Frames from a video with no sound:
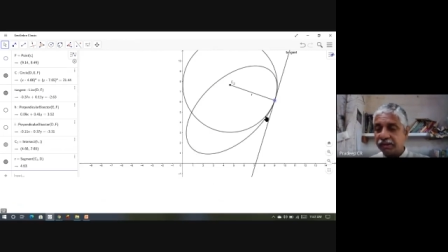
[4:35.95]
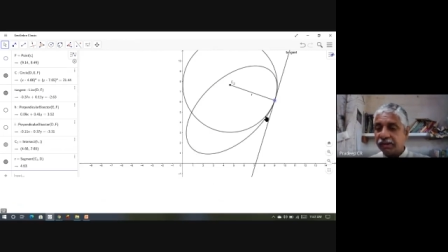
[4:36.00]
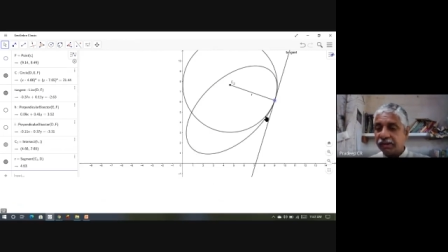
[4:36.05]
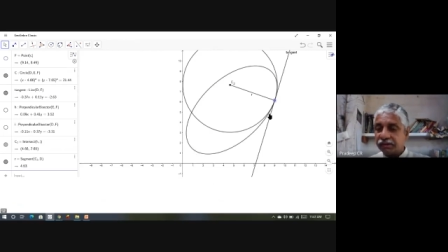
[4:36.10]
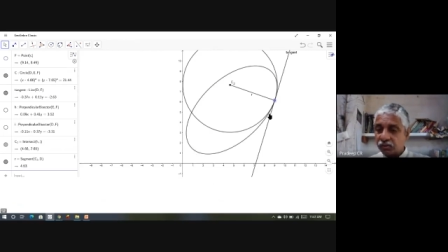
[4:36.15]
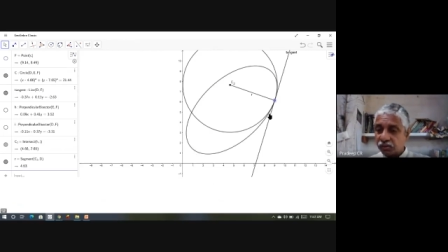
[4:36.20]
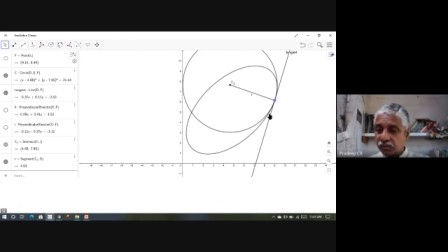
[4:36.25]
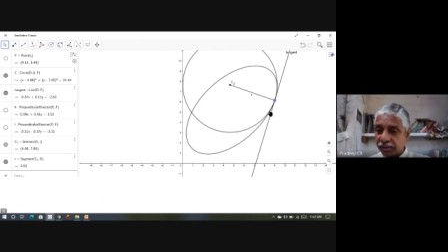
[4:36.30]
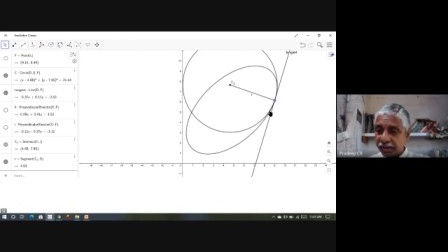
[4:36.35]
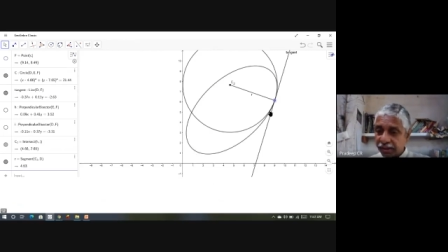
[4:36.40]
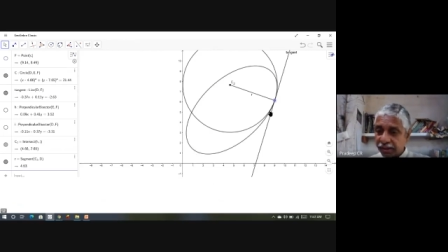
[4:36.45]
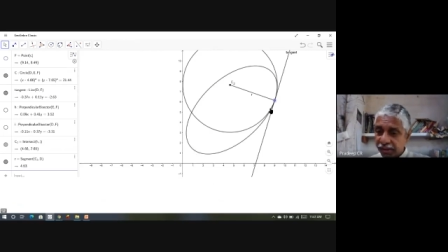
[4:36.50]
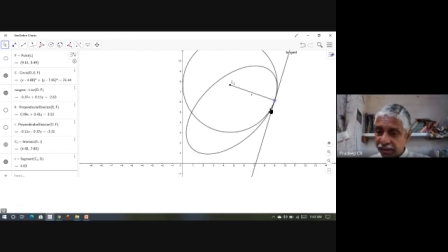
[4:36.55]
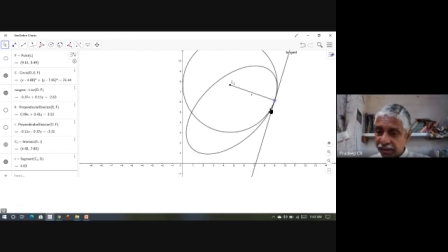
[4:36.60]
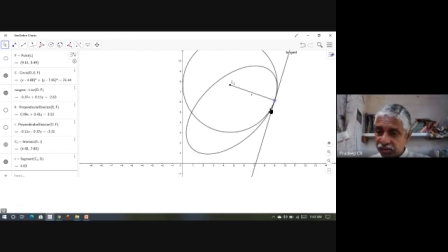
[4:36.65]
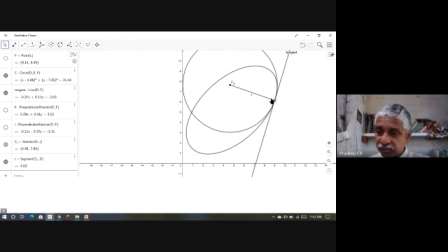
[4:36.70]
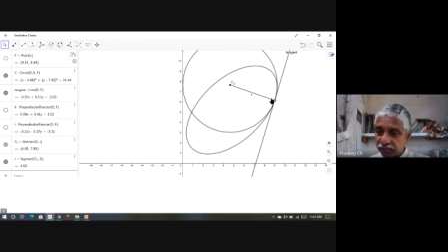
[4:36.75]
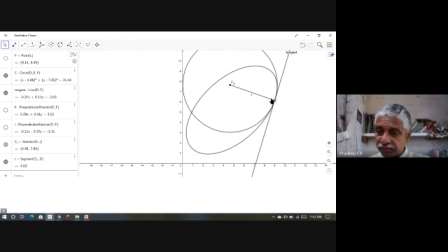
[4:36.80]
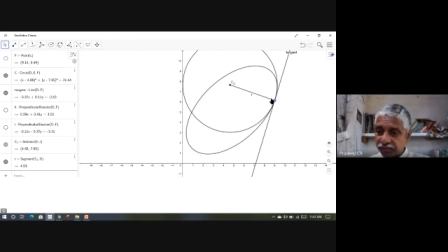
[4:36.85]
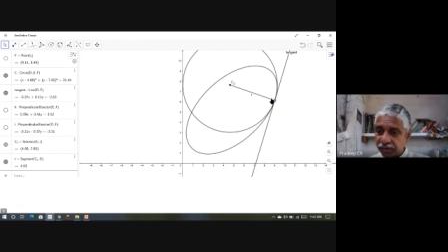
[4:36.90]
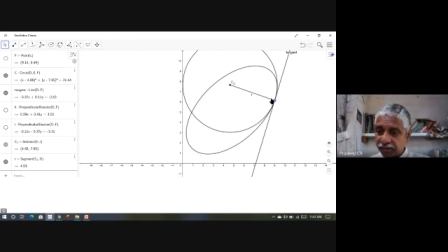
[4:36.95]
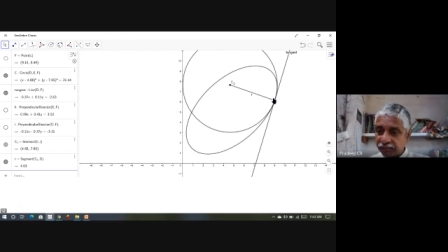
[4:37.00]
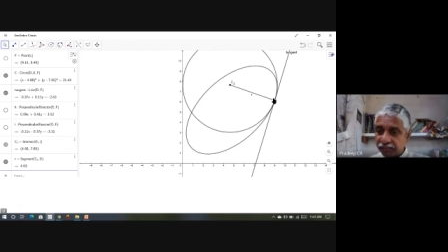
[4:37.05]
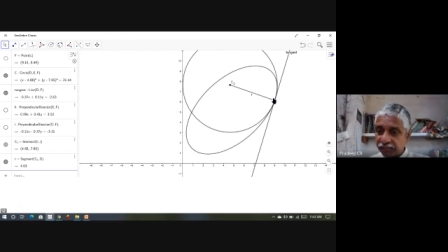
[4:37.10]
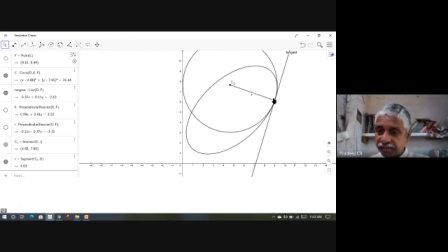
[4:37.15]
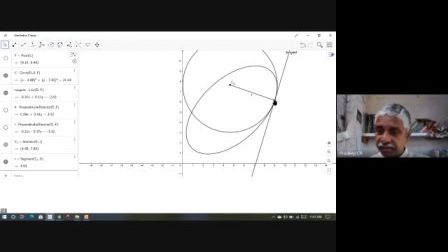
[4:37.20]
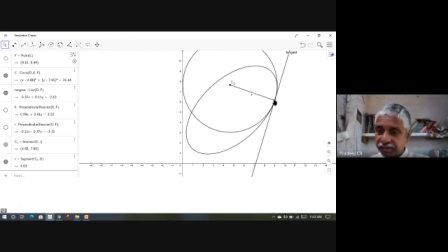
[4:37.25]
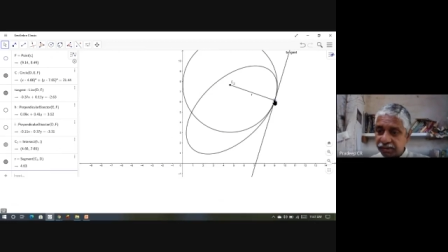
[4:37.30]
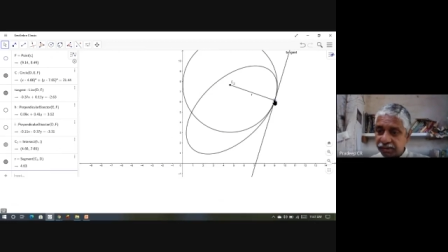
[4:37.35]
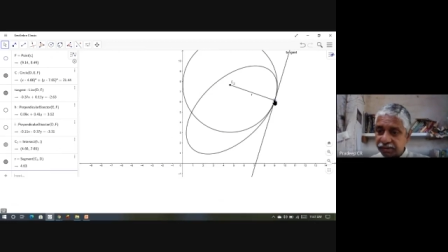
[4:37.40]
So radius of
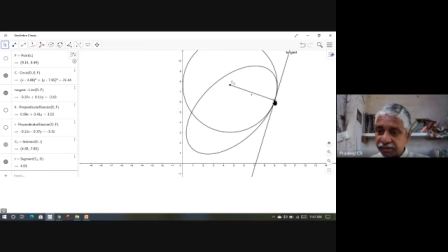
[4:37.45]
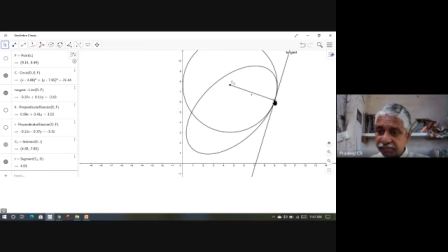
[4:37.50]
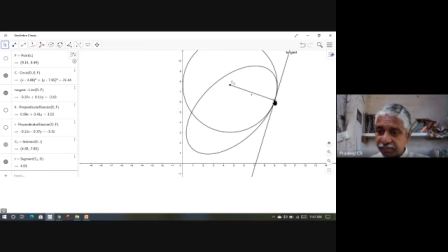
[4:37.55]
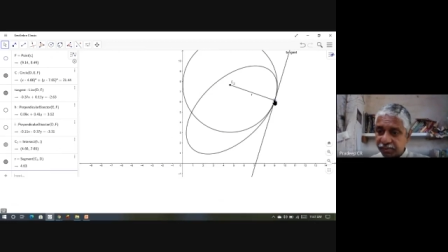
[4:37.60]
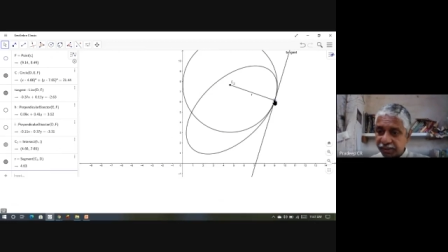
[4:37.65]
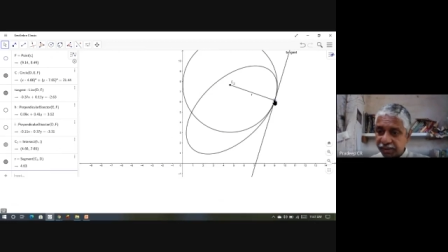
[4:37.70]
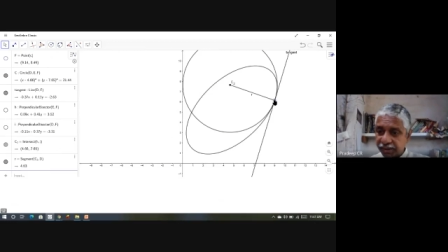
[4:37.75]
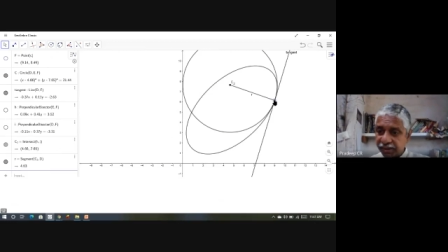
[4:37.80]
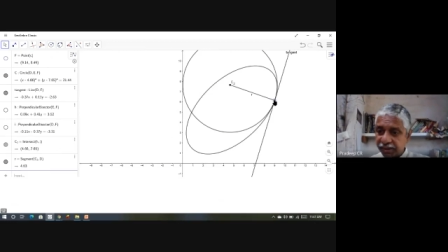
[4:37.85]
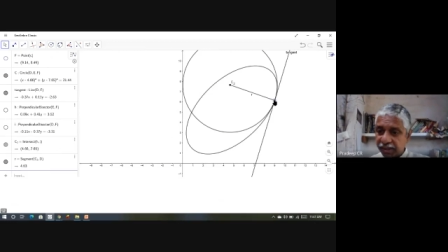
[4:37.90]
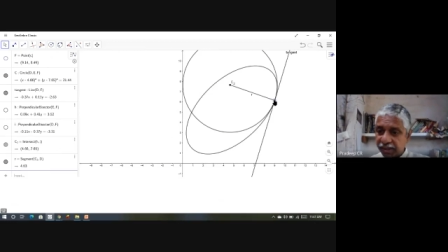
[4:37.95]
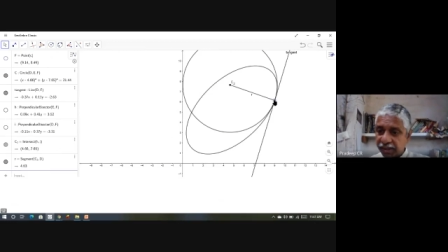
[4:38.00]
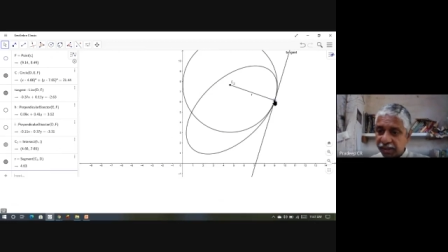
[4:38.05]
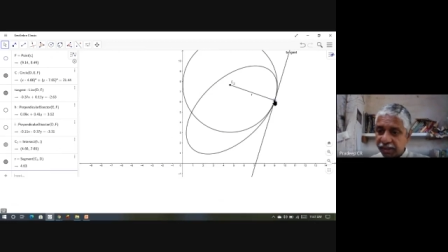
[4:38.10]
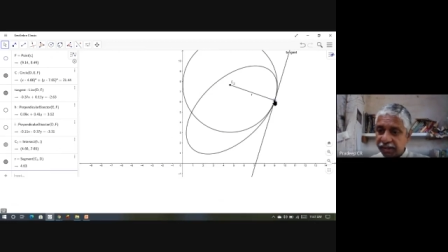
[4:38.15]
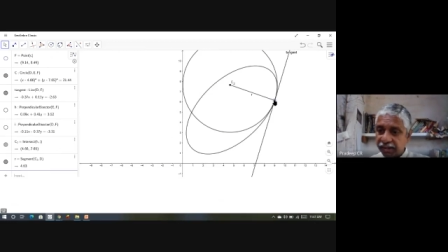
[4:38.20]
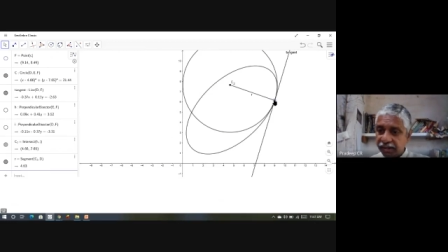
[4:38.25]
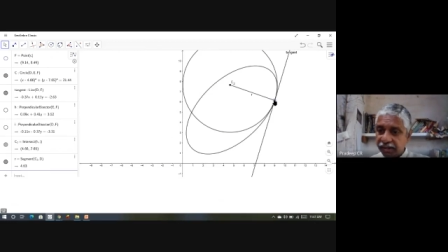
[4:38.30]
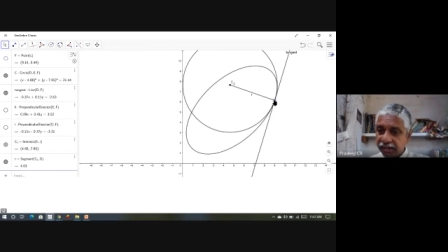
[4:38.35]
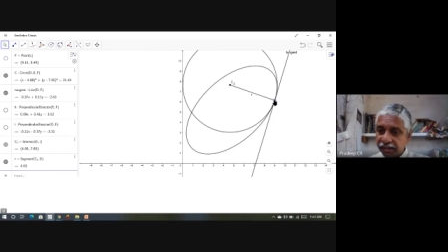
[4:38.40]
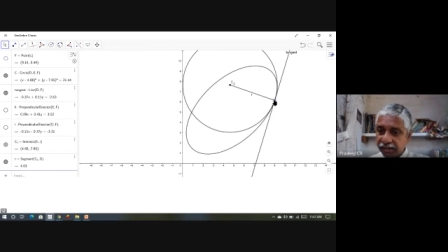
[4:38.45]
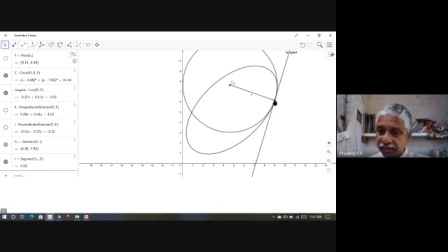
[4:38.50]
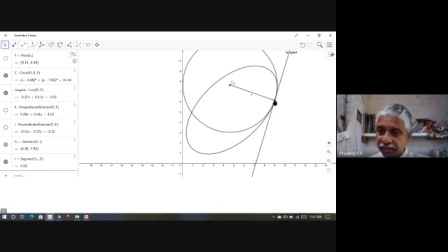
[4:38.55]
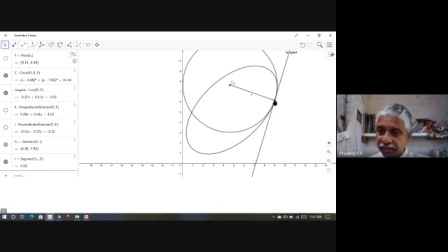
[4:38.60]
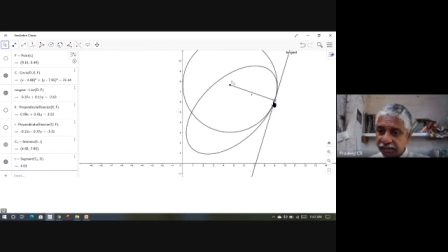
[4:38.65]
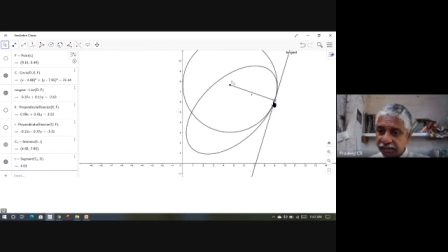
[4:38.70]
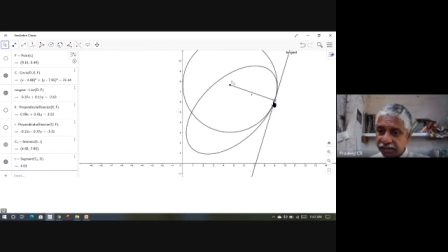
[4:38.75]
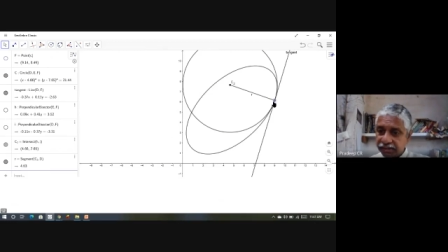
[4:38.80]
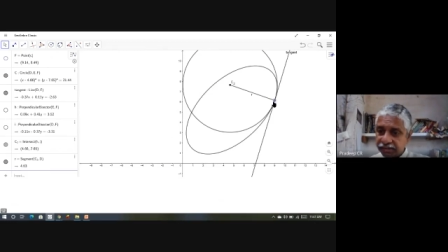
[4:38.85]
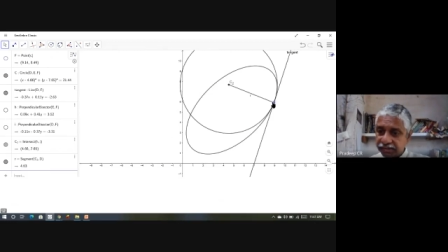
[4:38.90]
curvature is pretty high in
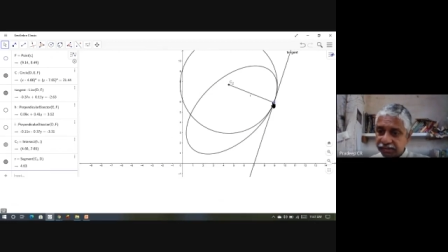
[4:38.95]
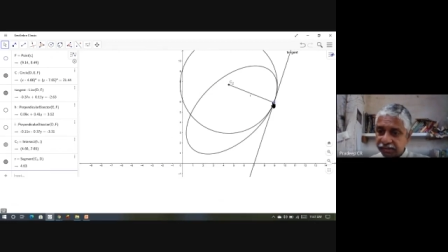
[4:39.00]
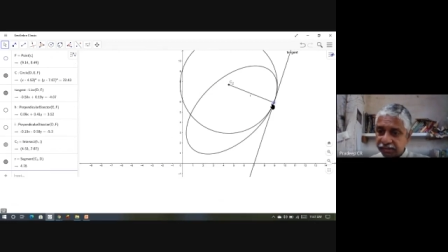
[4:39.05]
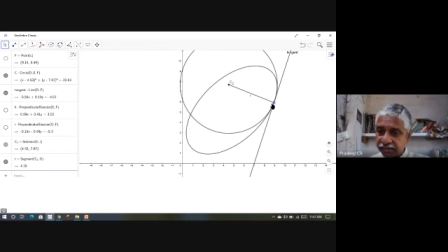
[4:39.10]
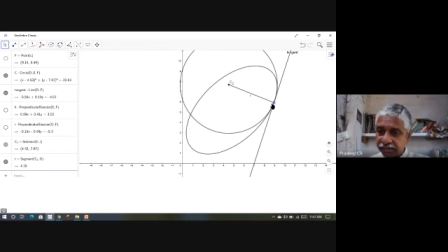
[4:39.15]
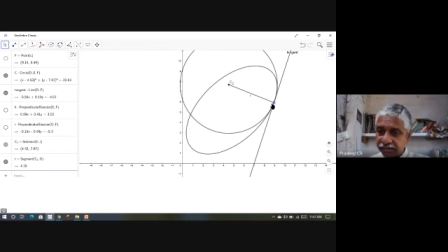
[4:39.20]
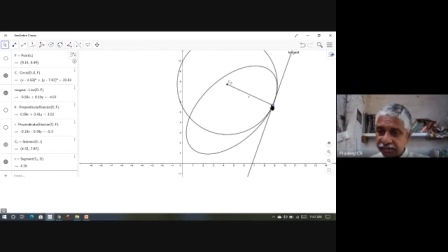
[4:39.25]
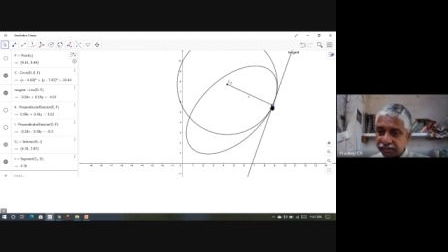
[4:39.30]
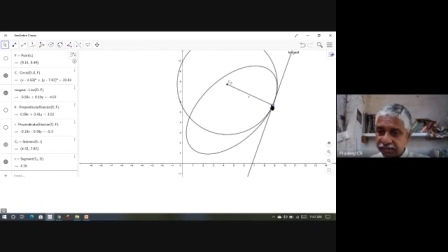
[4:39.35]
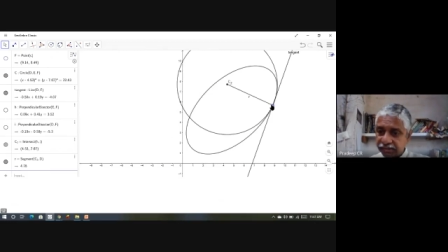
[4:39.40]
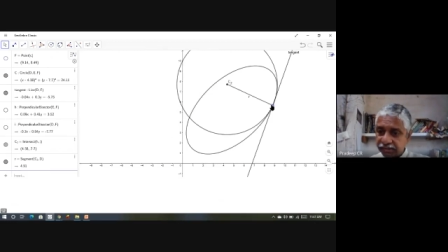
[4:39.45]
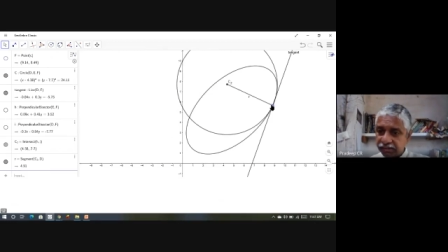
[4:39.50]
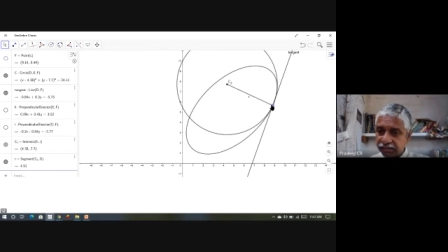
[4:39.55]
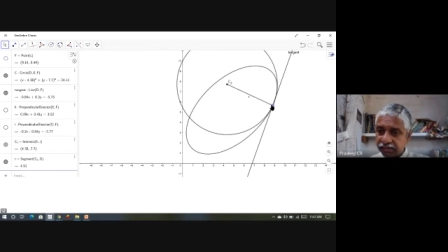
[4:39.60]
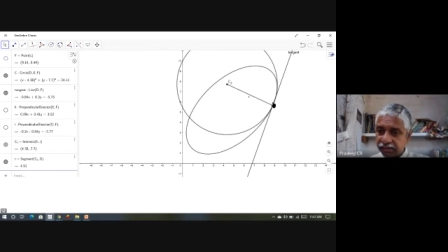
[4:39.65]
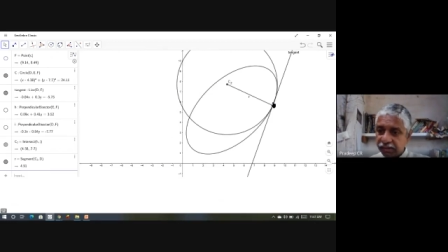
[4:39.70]
this region